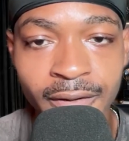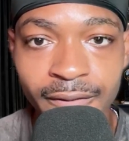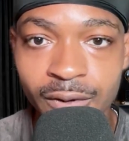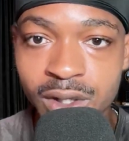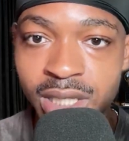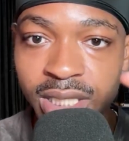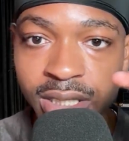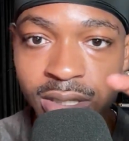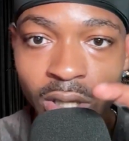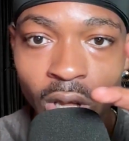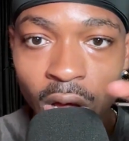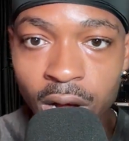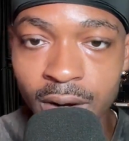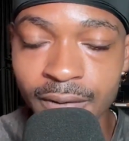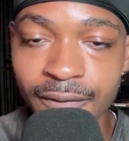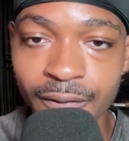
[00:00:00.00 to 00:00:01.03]
for these
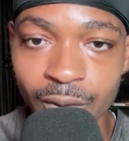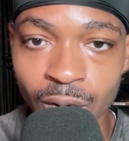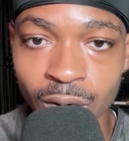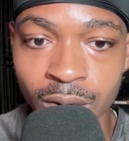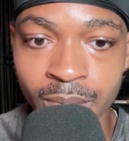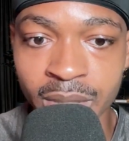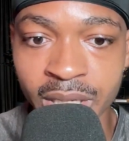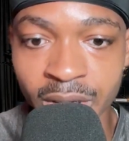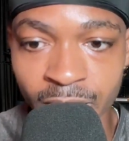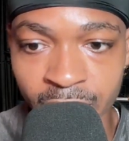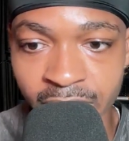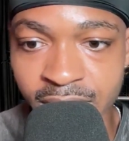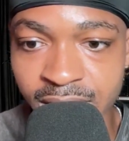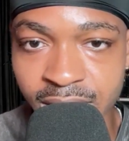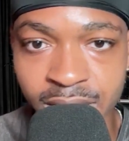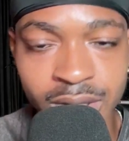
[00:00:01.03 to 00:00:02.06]
long form
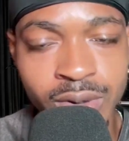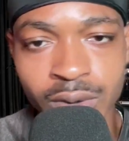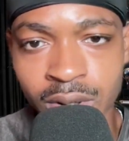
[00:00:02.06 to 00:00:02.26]
narrations